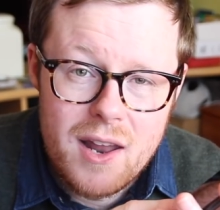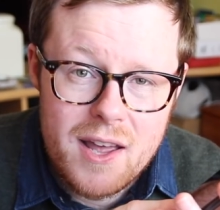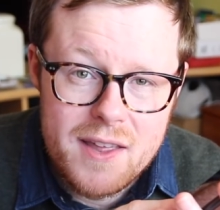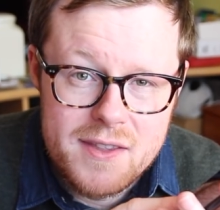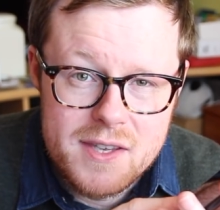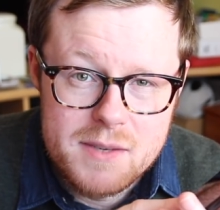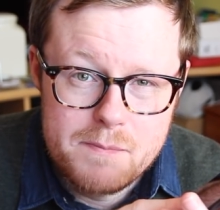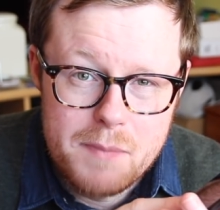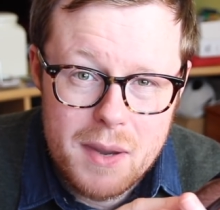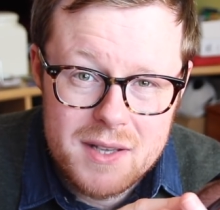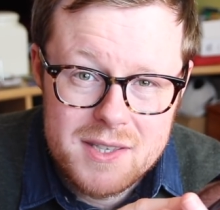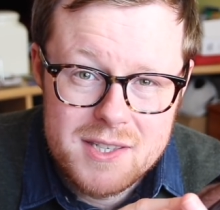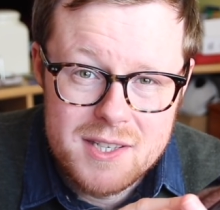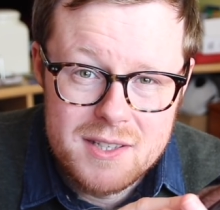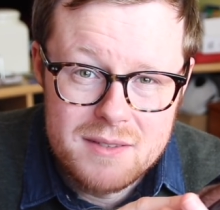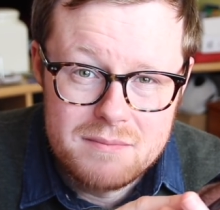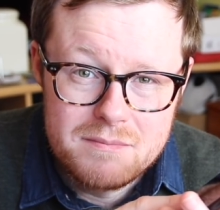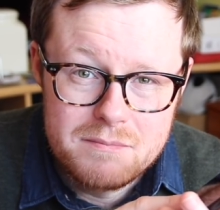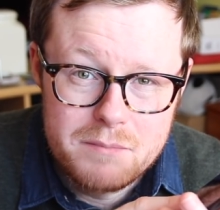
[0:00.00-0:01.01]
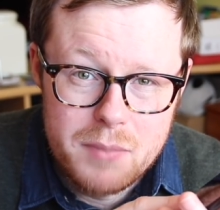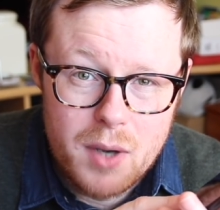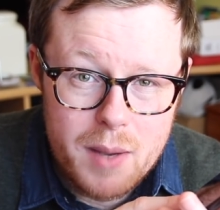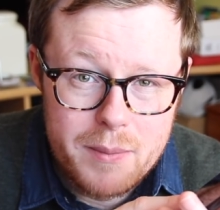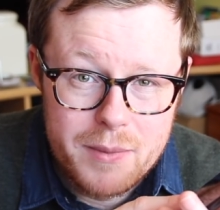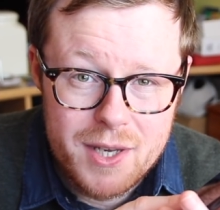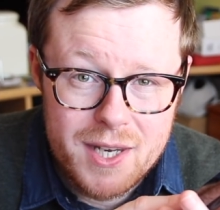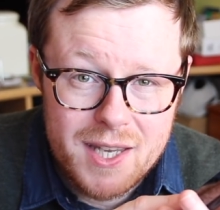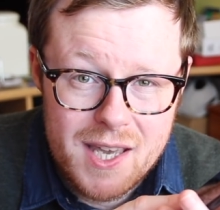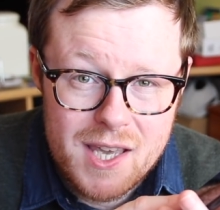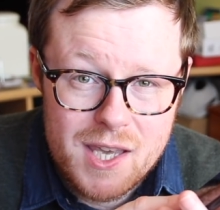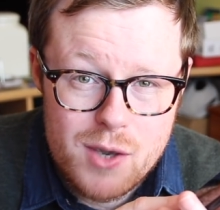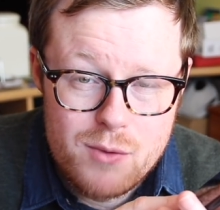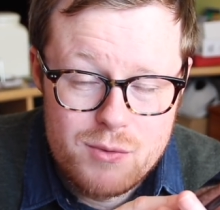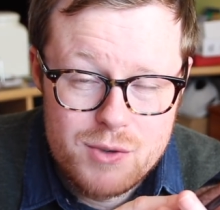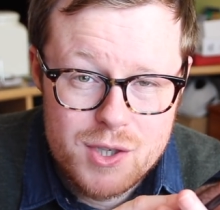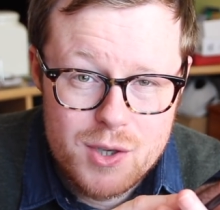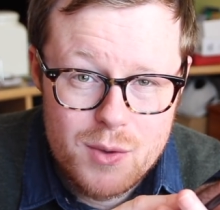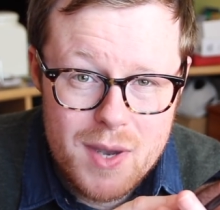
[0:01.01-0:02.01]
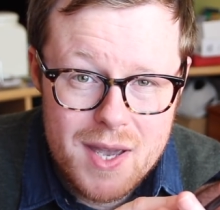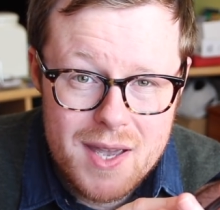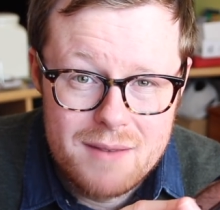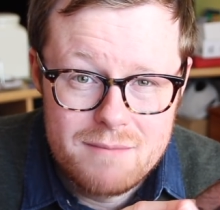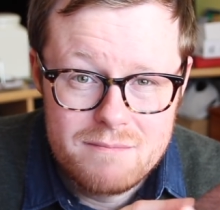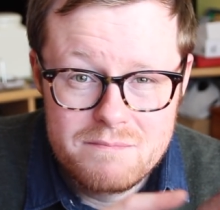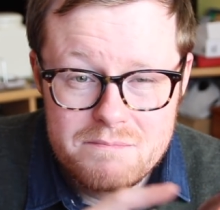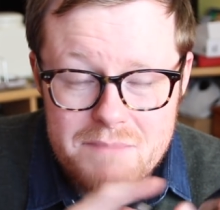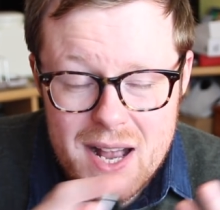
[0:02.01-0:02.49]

I like this button, but I'm going to get used to it.